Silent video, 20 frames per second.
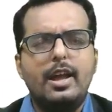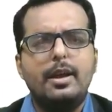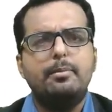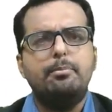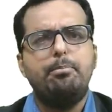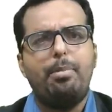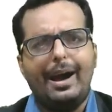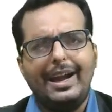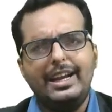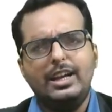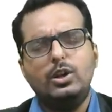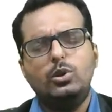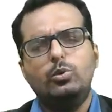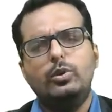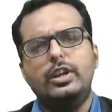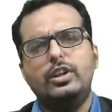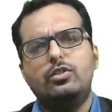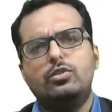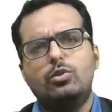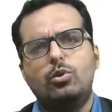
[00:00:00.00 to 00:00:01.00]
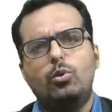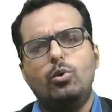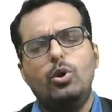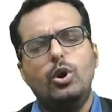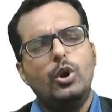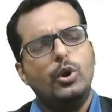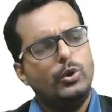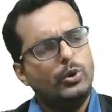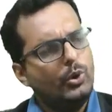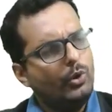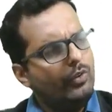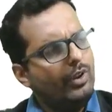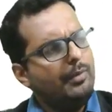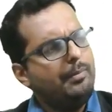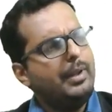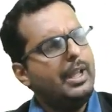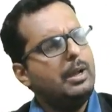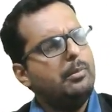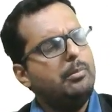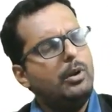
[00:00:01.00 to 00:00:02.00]
By doing so, you will
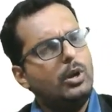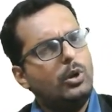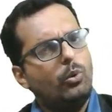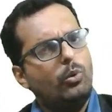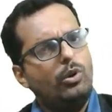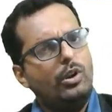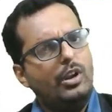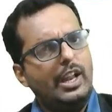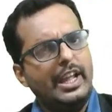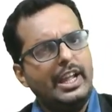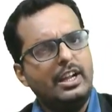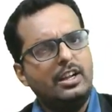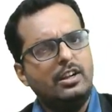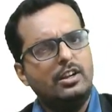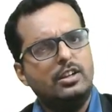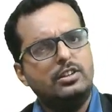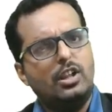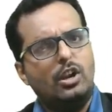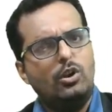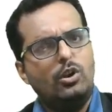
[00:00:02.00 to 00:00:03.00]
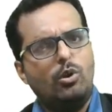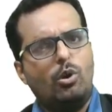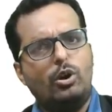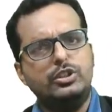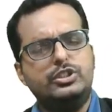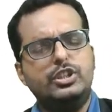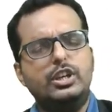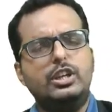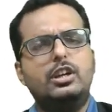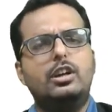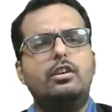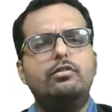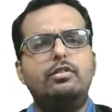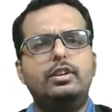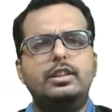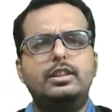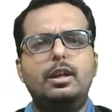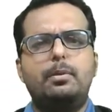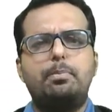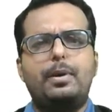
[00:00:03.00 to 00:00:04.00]
be able to link the logic
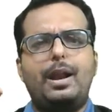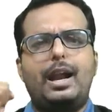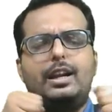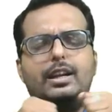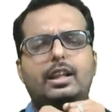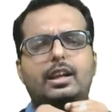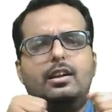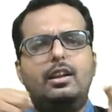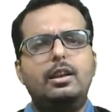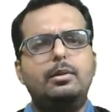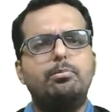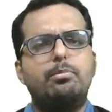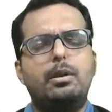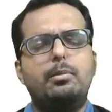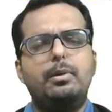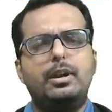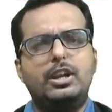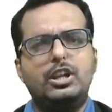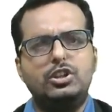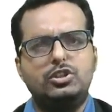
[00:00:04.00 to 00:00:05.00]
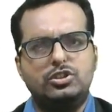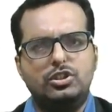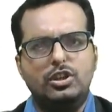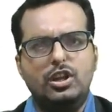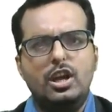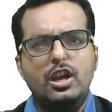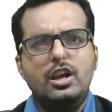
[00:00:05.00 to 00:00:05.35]
with the practical implementation.